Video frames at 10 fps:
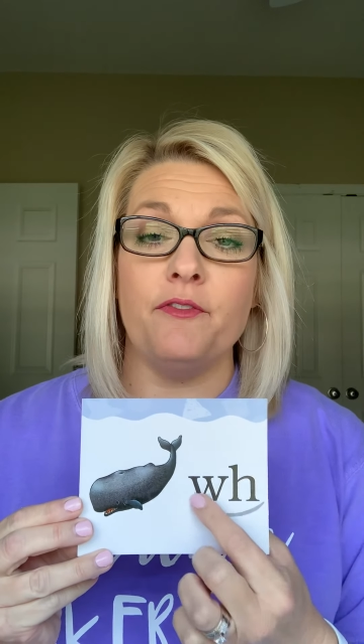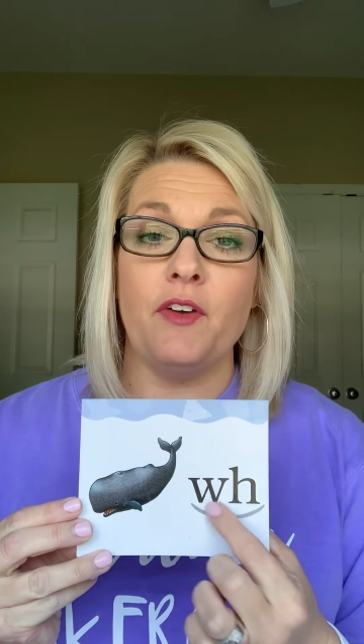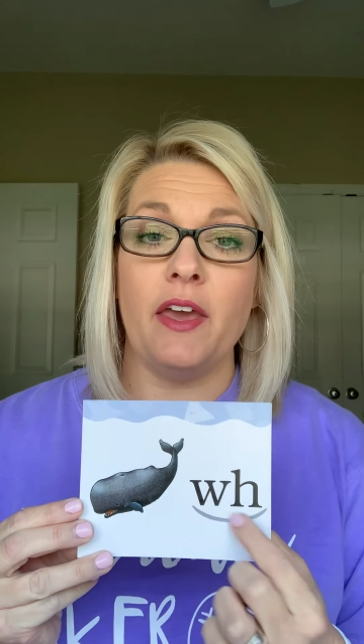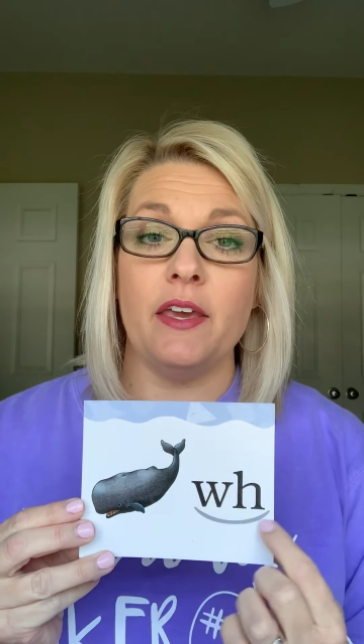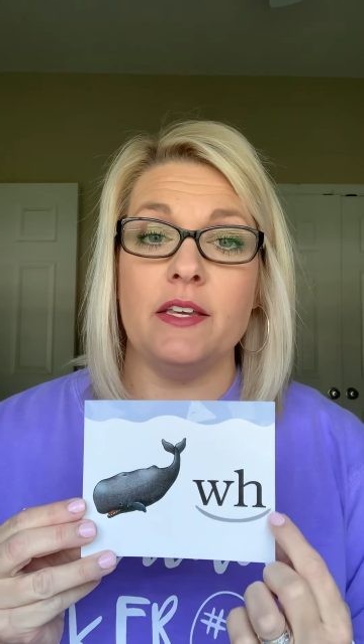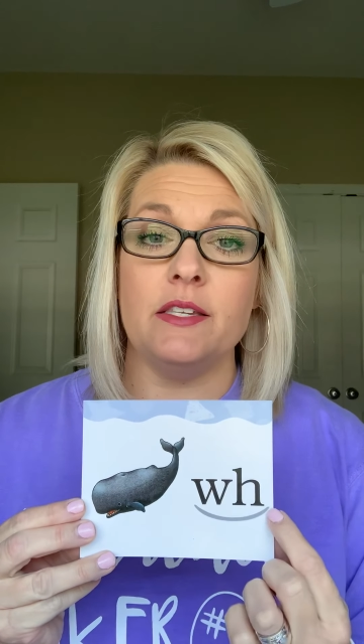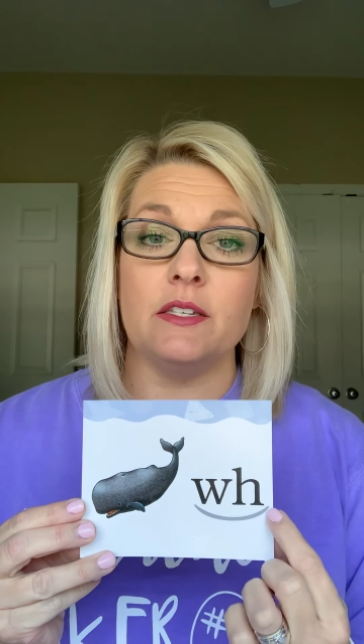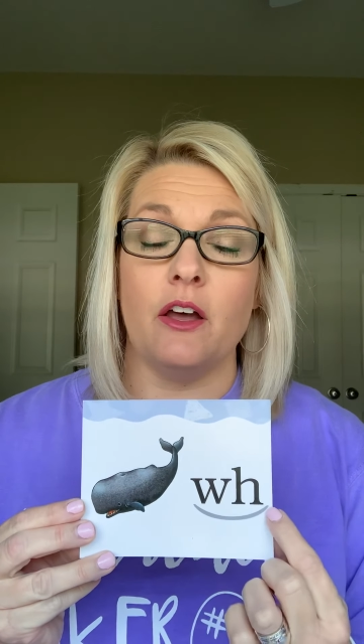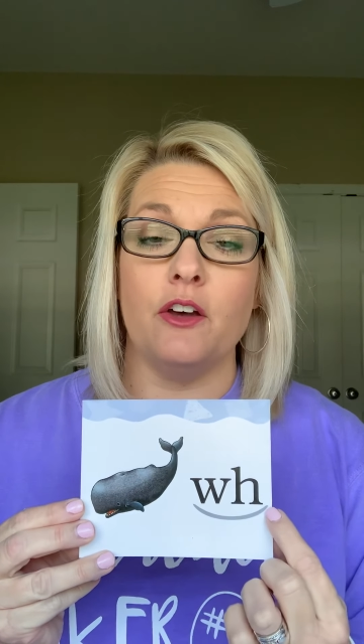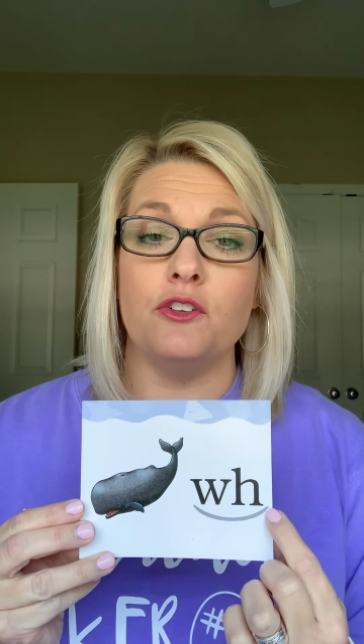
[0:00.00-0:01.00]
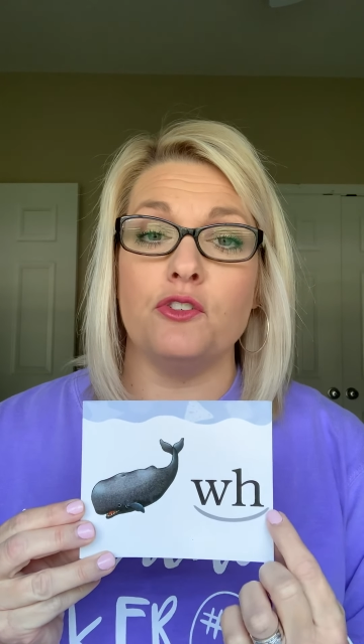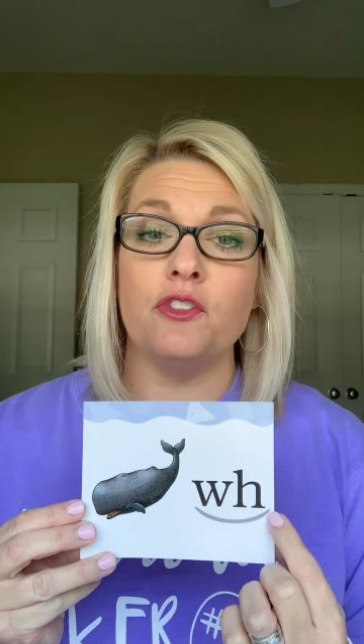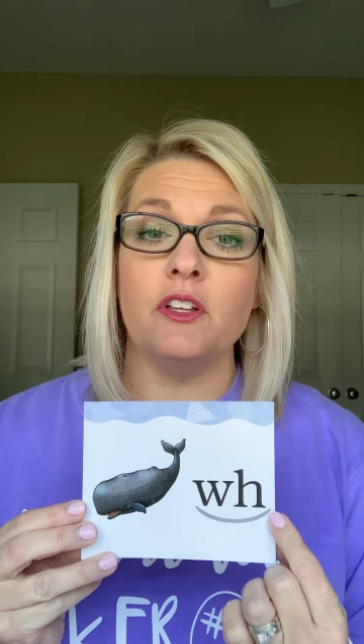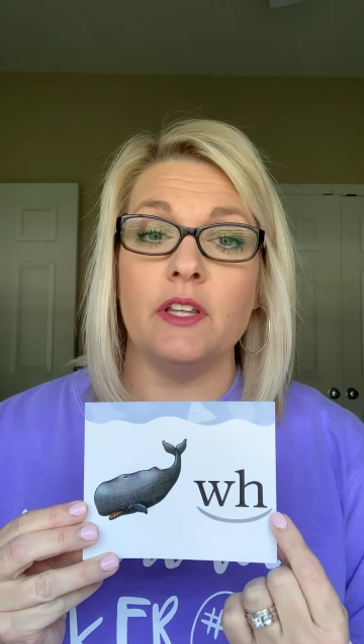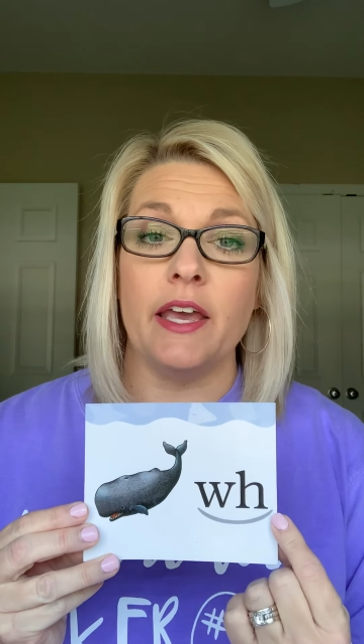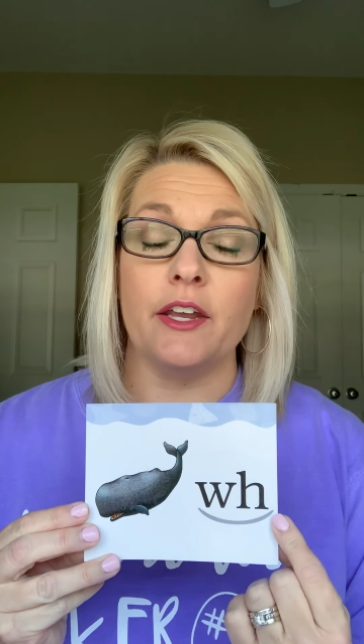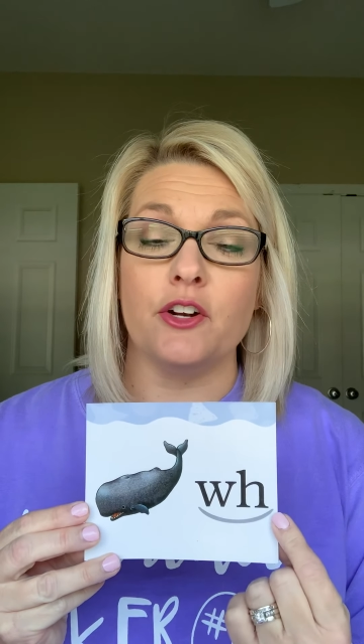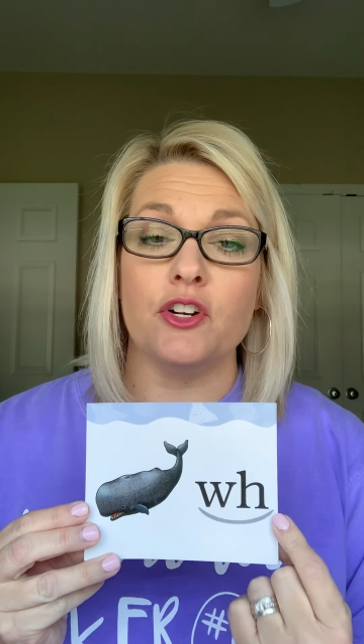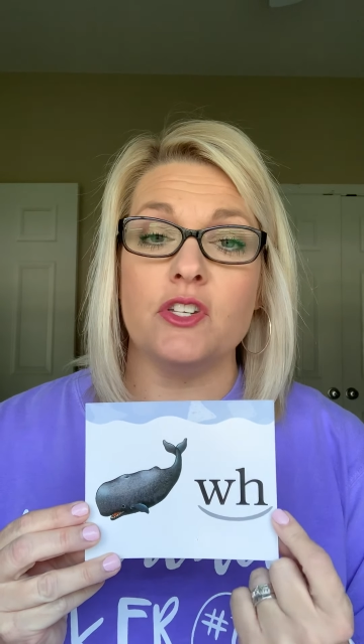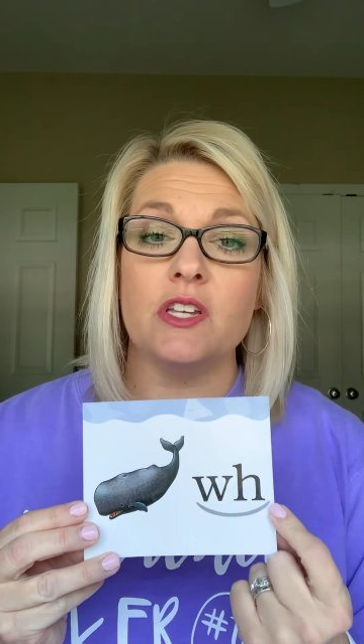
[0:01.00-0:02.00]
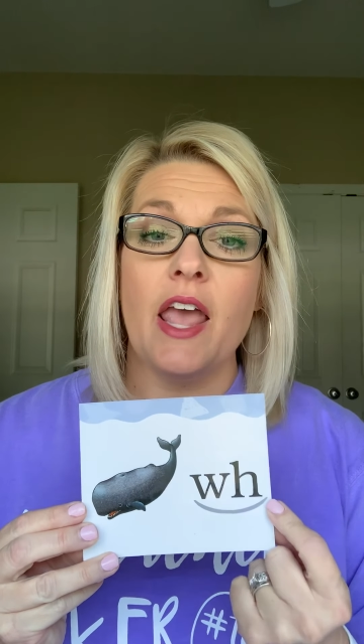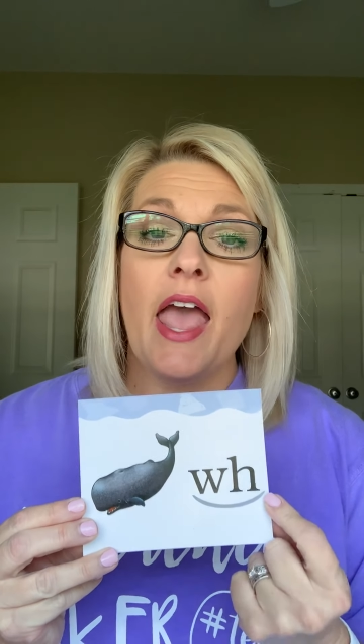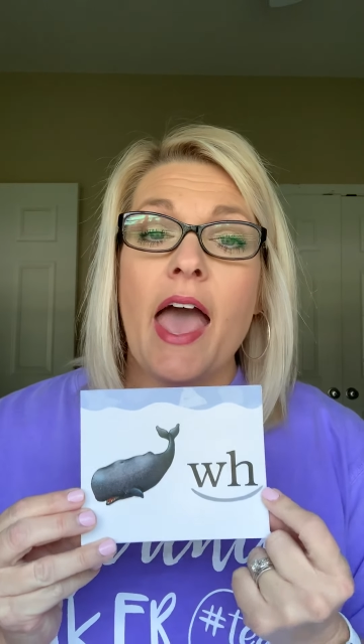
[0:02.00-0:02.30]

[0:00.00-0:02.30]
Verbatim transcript: face under the letters,